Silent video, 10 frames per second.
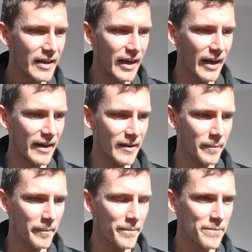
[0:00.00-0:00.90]

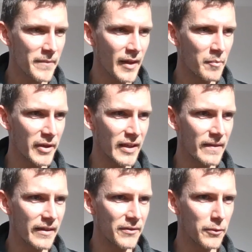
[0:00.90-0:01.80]
But in
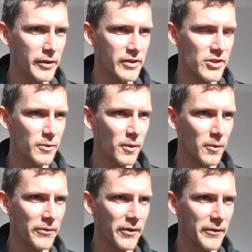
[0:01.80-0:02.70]
this footage, you'll
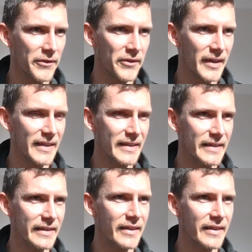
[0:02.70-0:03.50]
also see